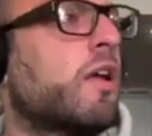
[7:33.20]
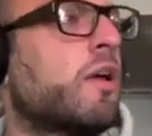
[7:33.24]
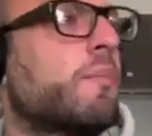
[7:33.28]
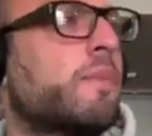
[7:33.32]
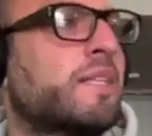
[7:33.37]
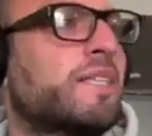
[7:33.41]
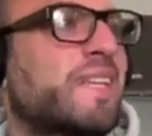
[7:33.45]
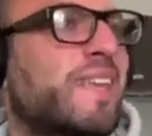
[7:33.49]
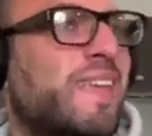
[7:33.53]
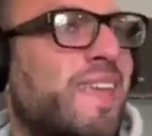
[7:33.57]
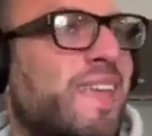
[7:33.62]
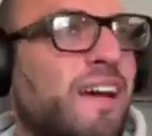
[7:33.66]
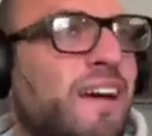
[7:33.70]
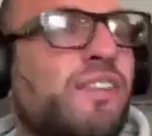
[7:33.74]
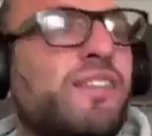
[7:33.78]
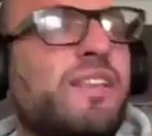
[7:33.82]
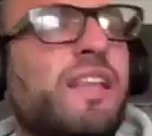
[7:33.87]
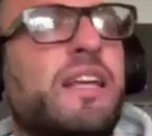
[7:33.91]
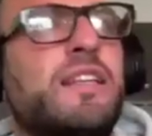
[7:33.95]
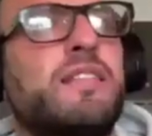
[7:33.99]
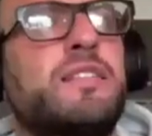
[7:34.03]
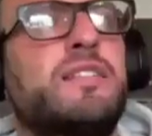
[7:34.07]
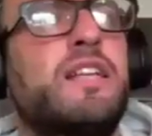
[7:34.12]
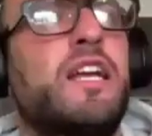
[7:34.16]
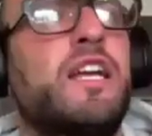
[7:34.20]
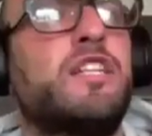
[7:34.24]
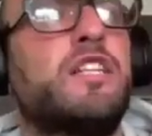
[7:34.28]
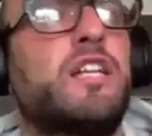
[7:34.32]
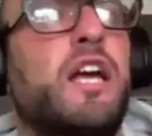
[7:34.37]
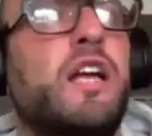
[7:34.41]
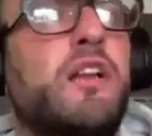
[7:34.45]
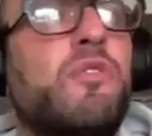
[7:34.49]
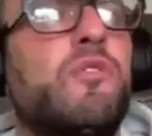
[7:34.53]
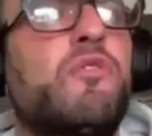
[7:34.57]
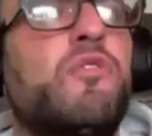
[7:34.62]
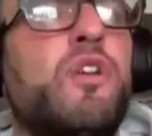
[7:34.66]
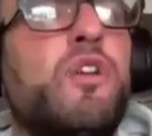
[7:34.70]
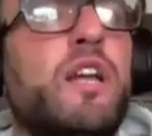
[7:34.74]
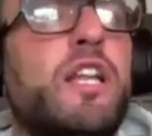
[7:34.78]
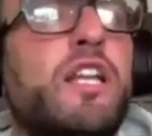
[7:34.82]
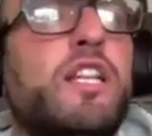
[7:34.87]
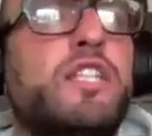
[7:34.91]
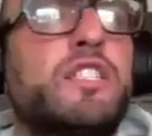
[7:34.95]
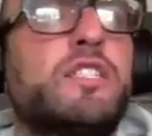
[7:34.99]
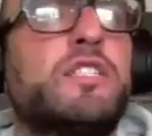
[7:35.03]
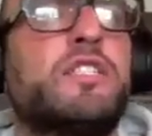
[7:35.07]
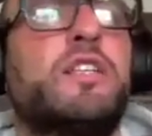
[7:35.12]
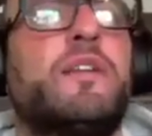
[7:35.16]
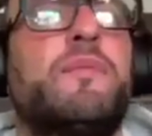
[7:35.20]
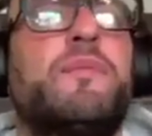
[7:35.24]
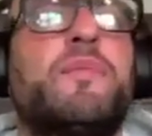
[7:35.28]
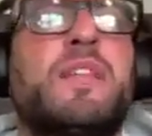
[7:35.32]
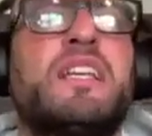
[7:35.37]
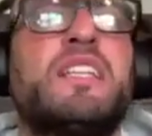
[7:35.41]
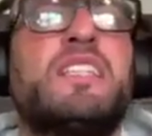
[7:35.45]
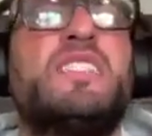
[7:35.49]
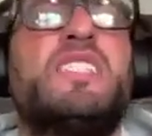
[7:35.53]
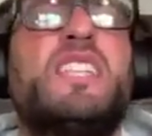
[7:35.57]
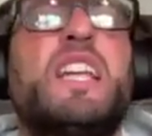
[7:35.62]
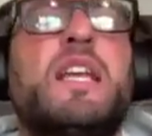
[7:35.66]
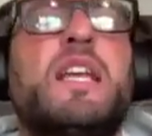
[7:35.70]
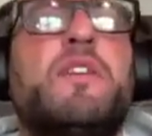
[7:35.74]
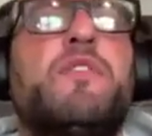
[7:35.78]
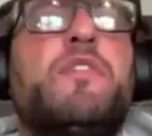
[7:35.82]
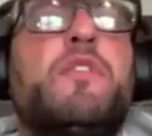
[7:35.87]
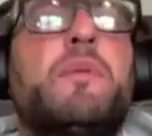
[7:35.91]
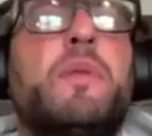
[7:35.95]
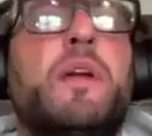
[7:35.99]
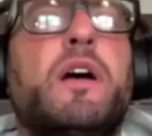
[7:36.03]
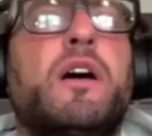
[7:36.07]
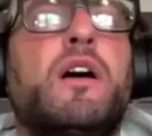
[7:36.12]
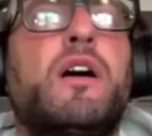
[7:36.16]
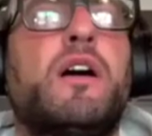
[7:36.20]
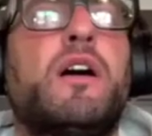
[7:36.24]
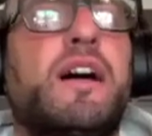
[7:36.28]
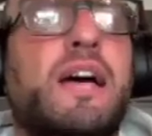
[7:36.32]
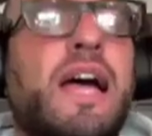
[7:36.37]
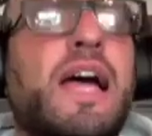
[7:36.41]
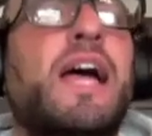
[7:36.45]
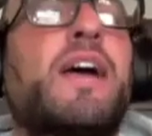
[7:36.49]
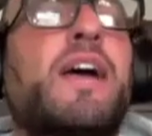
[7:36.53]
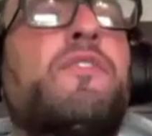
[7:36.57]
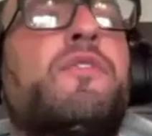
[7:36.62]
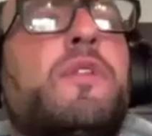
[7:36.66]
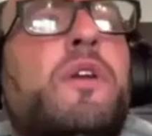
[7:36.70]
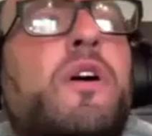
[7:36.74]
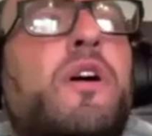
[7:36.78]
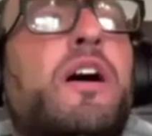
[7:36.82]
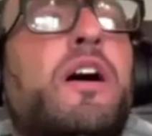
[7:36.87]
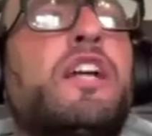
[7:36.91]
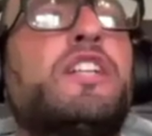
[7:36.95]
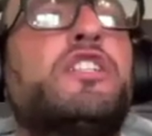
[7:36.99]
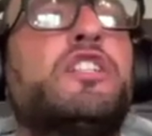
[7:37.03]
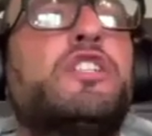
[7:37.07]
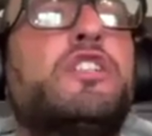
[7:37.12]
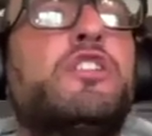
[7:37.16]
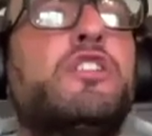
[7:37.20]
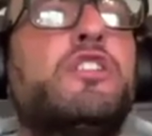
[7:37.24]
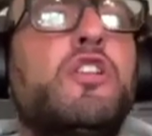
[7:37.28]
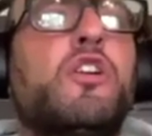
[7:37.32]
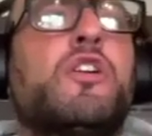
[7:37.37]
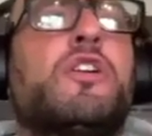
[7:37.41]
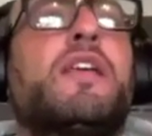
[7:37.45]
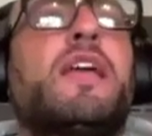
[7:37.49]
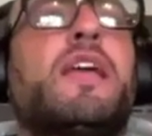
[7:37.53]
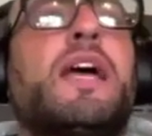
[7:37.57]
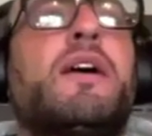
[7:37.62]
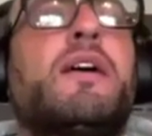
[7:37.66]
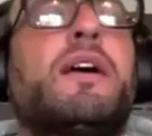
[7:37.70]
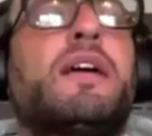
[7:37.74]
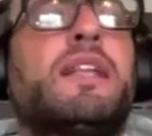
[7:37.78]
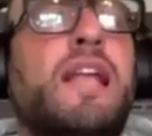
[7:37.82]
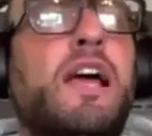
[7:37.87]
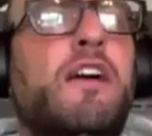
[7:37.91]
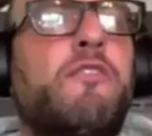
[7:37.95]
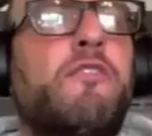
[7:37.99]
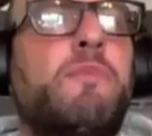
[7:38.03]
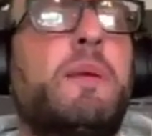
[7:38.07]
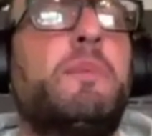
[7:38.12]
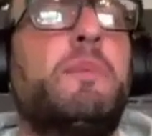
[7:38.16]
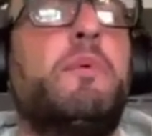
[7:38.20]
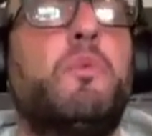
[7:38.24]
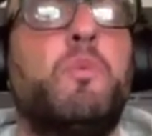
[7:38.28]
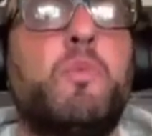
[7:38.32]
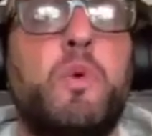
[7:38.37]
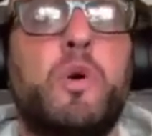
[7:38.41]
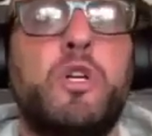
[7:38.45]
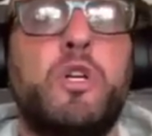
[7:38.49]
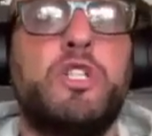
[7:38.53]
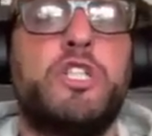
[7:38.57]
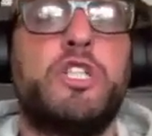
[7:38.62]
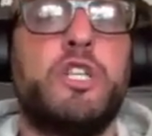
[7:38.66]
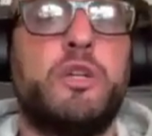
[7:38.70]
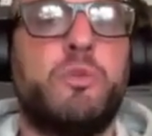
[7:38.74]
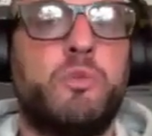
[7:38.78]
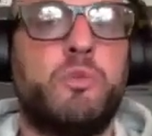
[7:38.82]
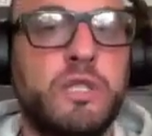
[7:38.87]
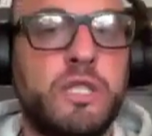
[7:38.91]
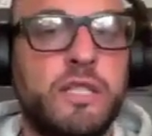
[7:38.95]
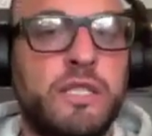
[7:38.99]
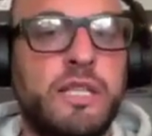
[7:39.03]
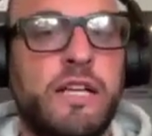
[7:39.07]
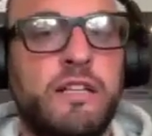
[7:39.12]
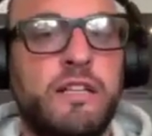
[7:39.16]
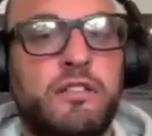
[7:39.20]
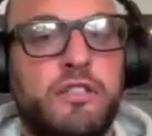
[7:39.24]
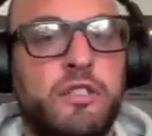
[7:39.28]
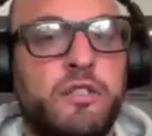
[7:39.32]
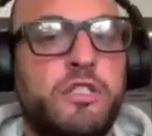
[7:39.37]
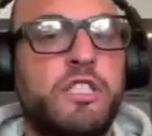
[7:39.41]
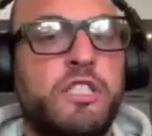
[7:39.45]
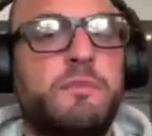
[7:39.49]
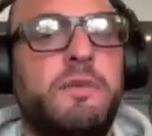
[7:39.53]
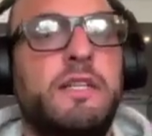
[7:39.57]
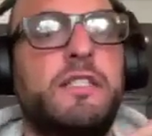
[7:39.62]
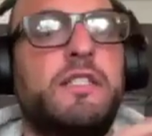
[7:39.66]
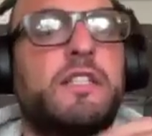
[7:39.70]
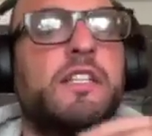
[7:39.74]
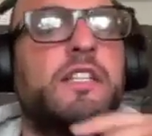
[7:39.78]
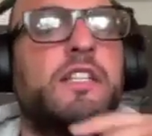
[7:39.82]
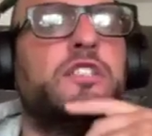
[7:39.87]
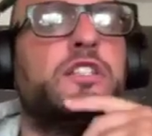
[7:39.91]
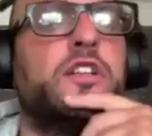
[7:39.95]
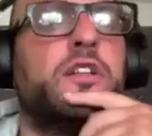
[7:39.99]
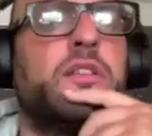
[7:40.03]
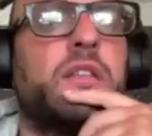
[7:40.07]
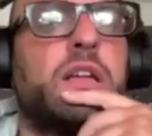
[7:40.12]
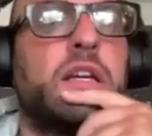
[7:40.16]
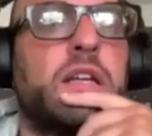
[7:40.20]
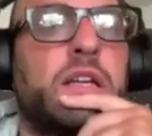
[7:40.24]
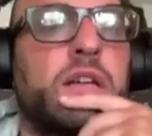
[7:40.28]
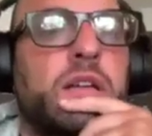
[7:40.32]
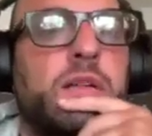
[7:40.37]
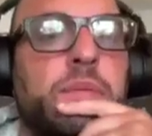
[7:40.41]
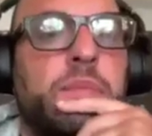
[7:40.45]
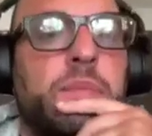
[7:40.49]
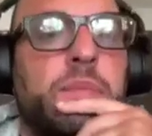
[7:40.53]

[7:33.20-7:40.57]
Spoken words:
But to get on that stage and really just sing from the heart, act from the heart, and just look out and have people watching you, what did that do to you mentally, do you think?